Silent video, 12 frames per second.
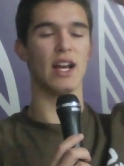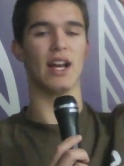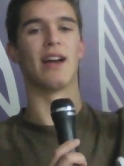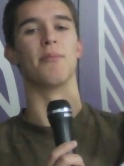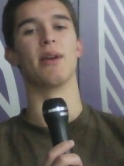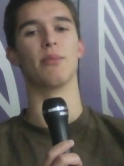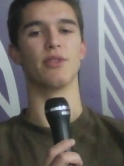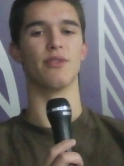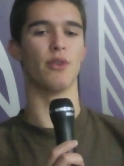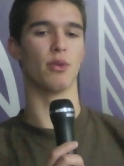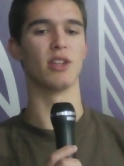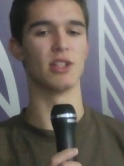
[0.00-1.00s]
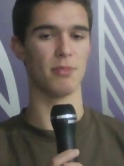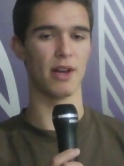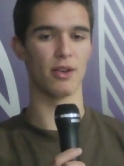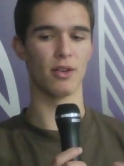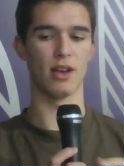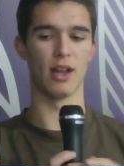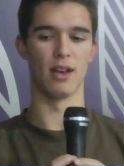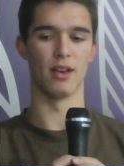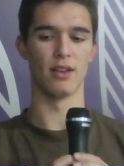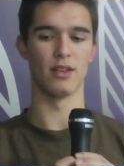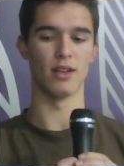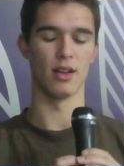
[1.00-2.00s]
I'm able to focus better
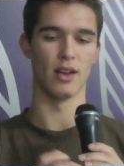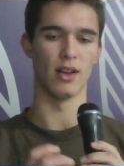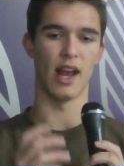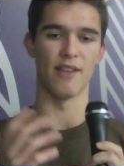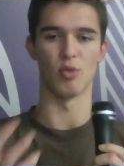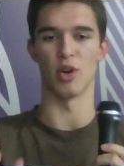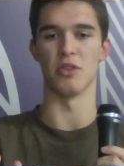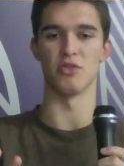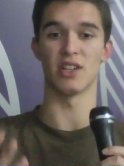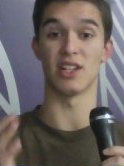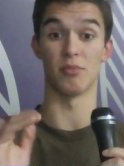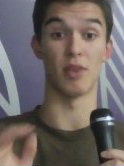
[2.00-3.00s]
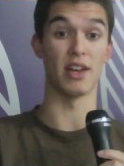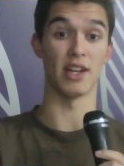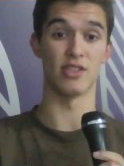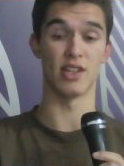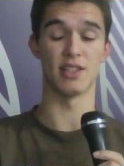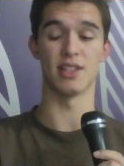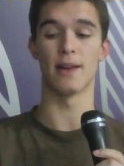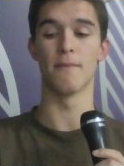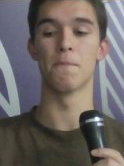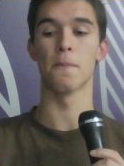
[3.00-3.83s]
and uh, I have more energy because I'm not digesting.